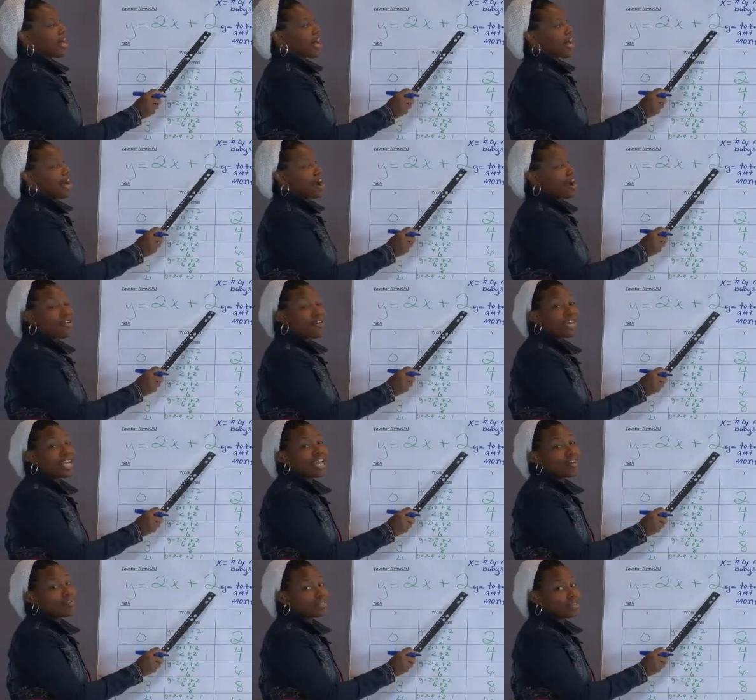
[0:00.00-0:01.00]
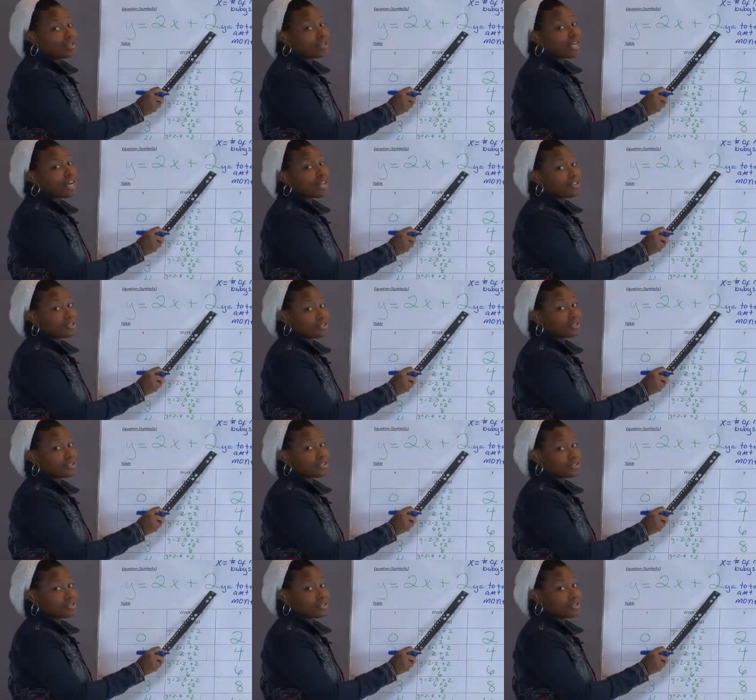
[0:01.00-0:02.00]
I already have $2,
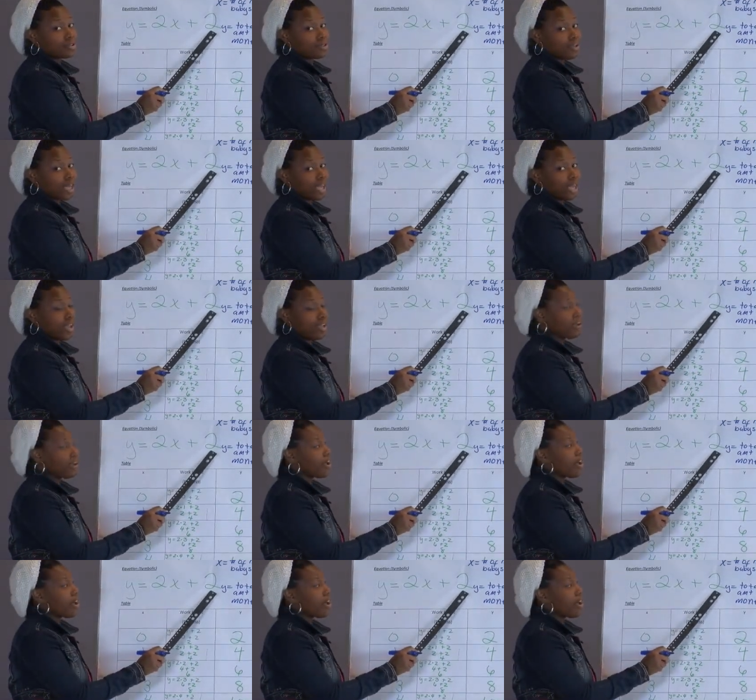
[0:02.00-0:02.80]
okay?